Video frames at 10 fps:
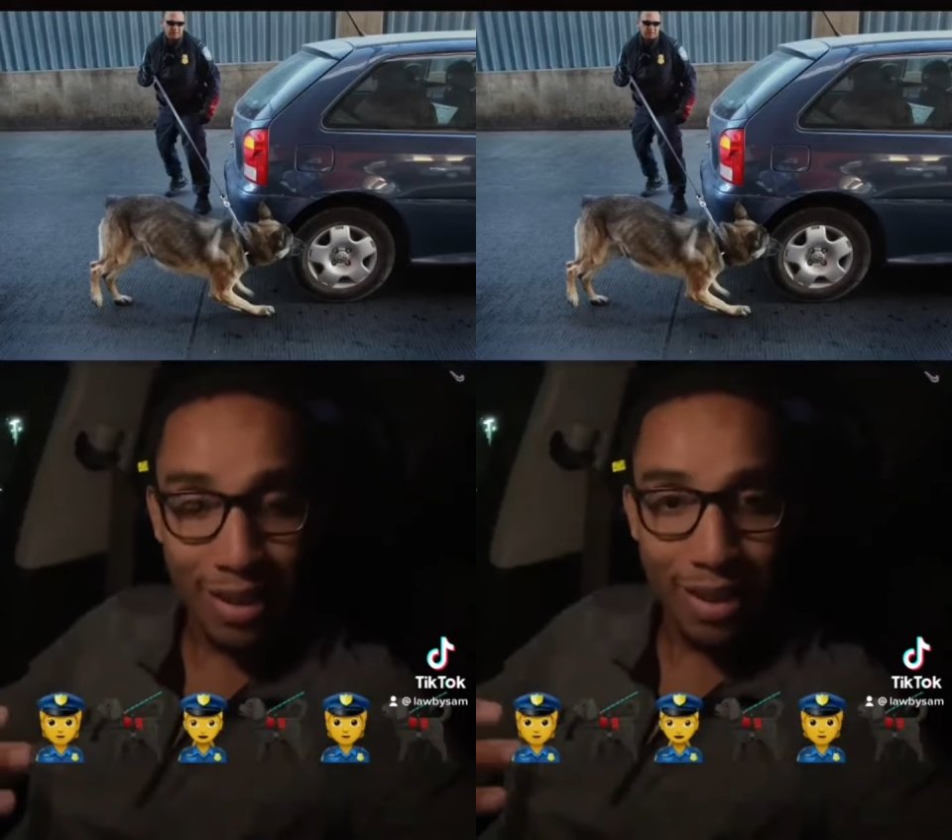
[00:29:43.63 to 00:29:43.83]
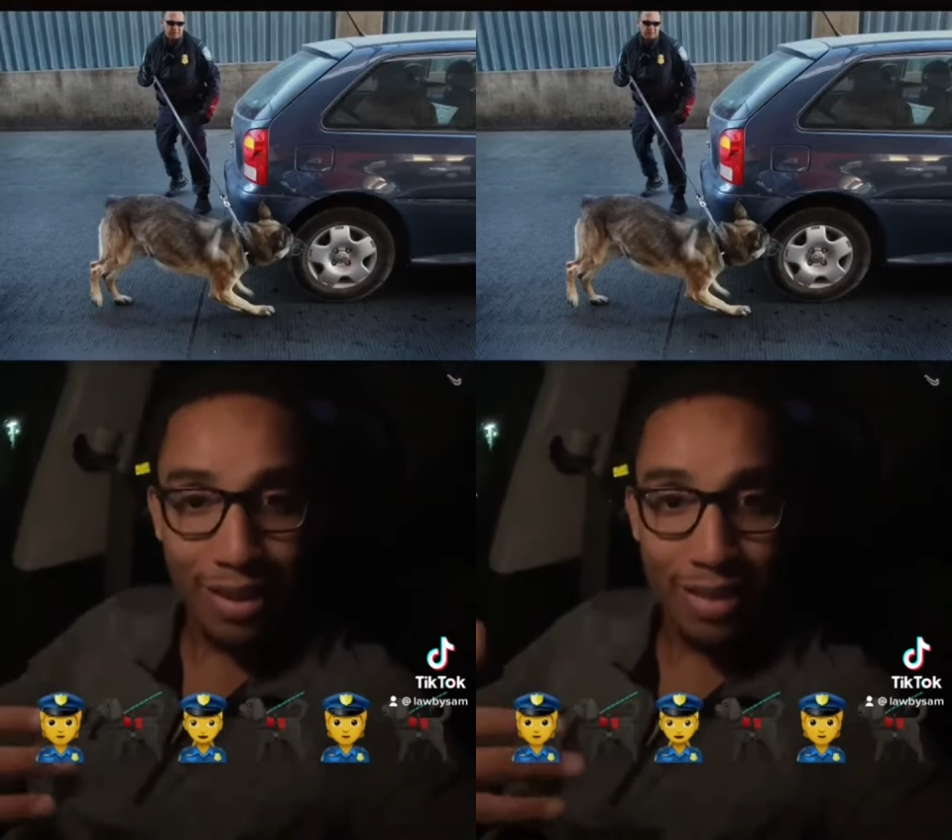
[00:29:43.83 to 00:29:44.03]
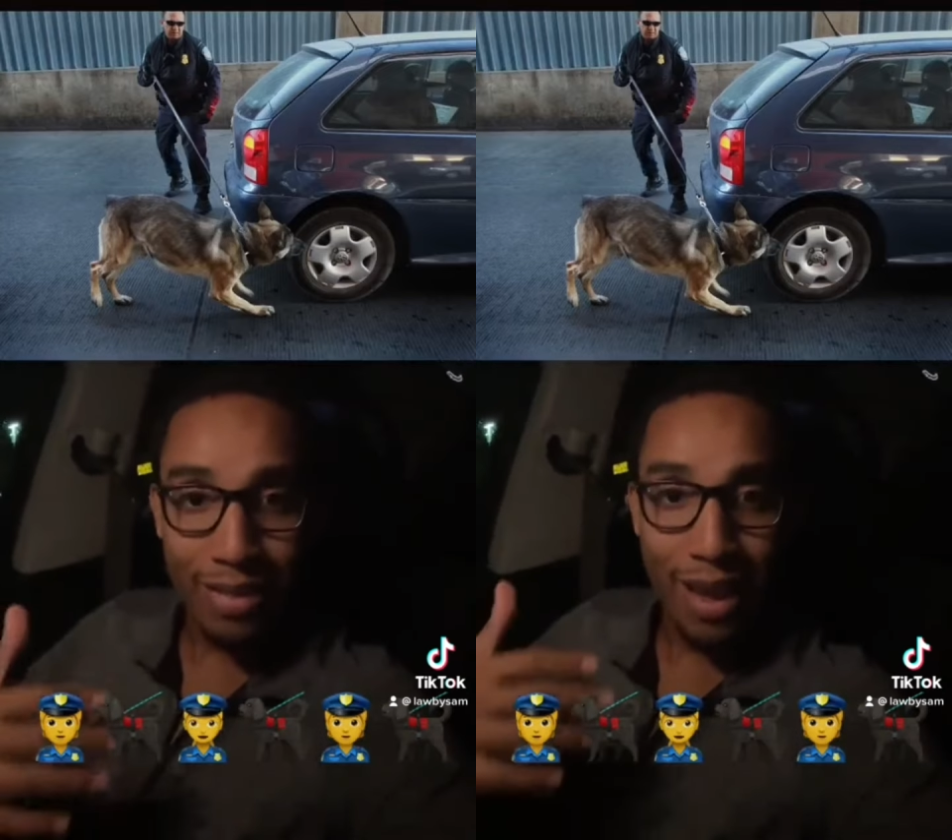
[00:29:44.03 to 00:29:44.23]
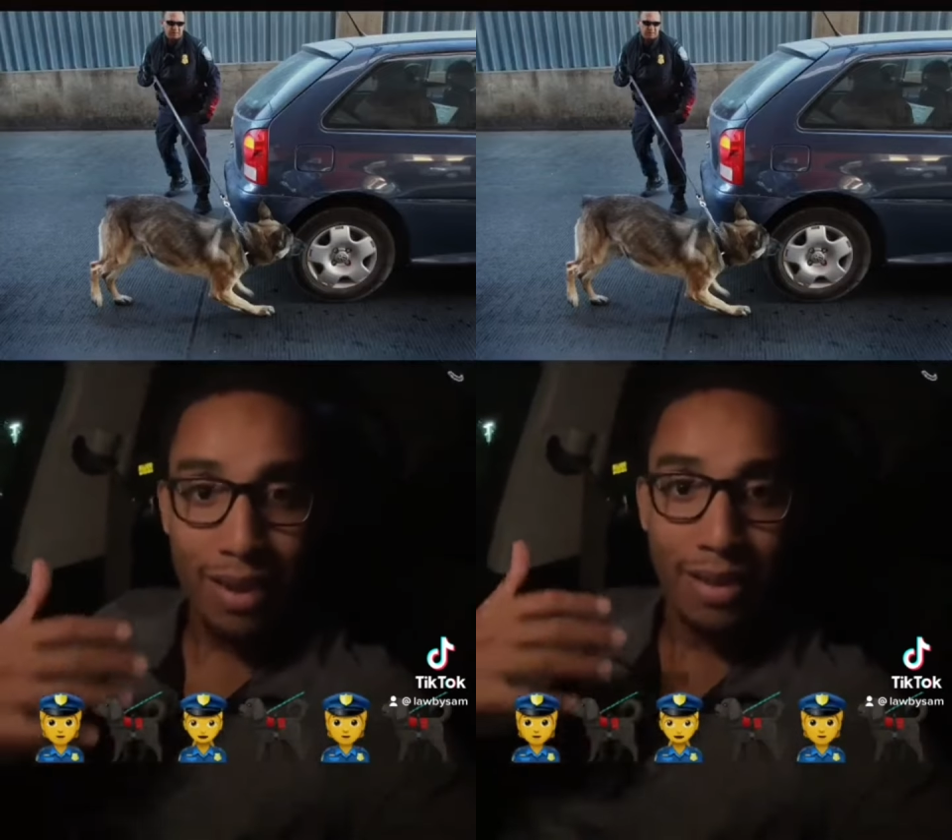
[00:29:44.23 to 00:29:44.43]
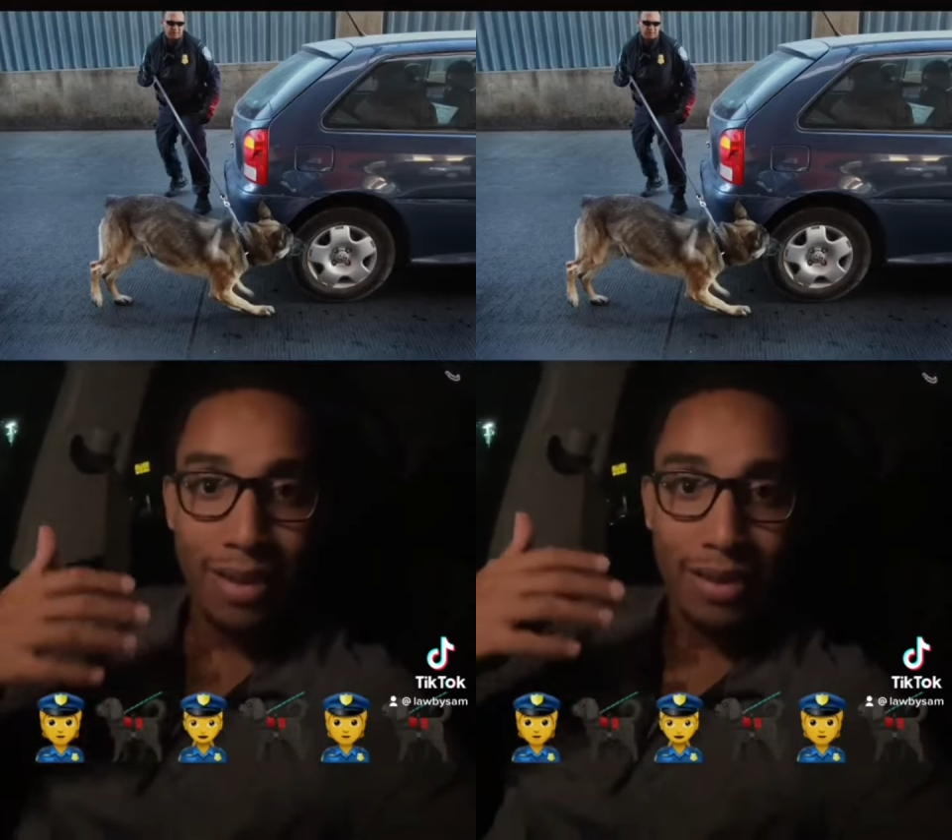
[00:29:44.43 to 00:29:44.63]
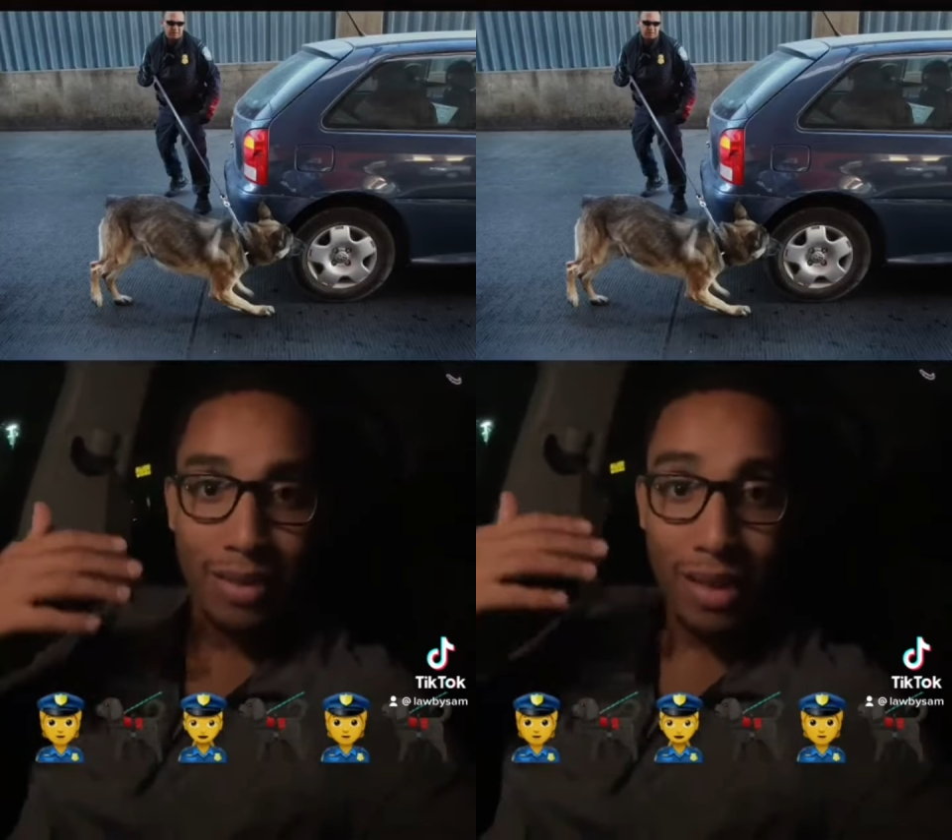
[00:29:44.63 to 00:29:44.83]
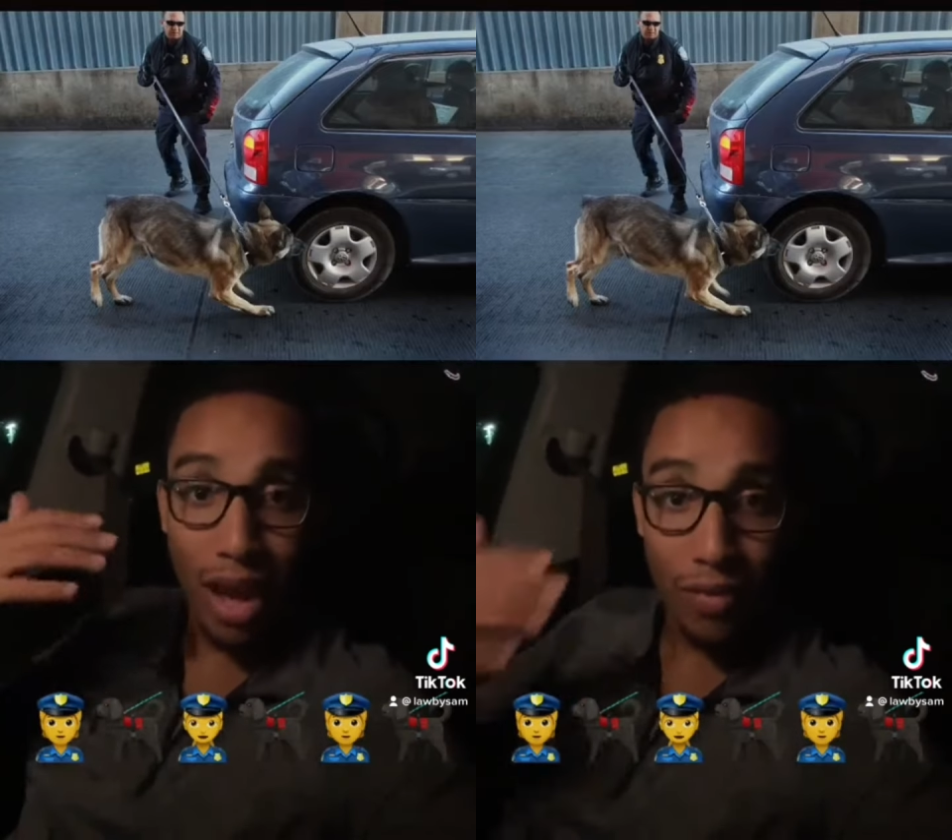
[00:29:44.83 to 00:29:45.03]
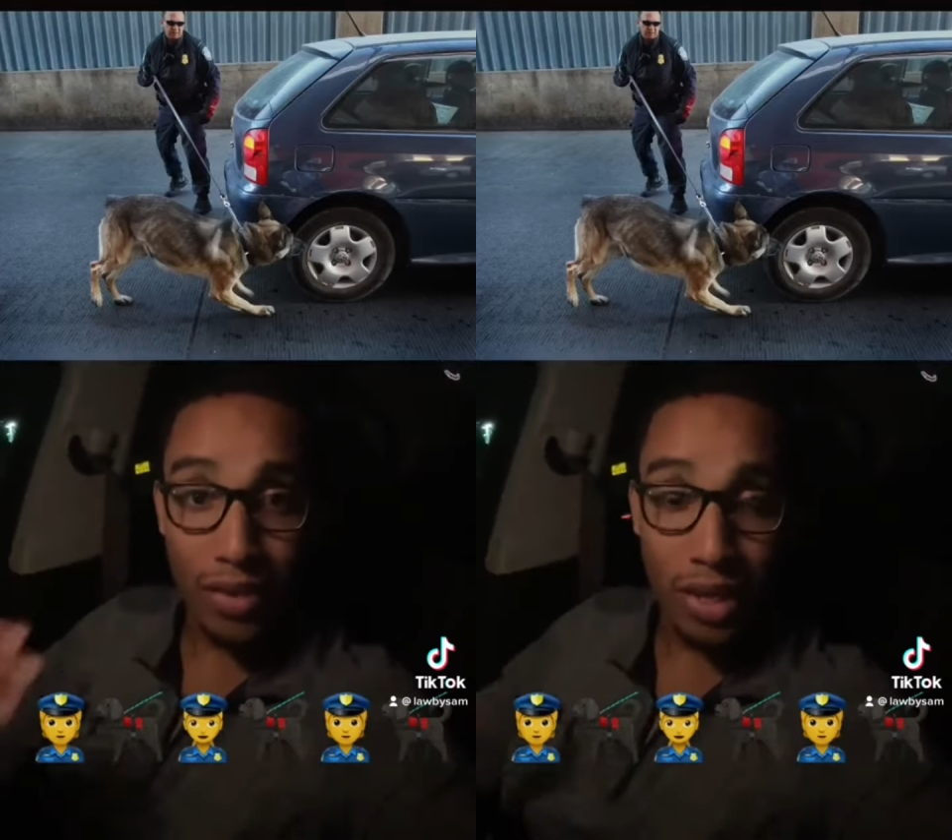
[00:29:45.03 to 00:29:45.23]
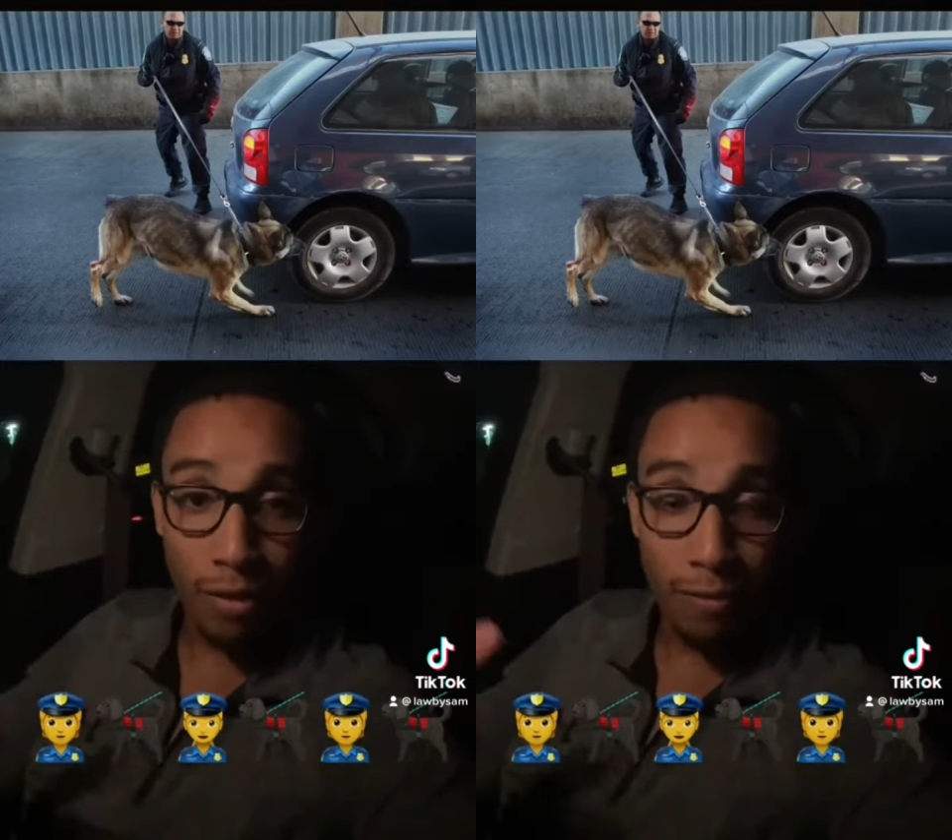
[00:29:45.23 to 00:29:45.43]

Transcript: then the evidence that they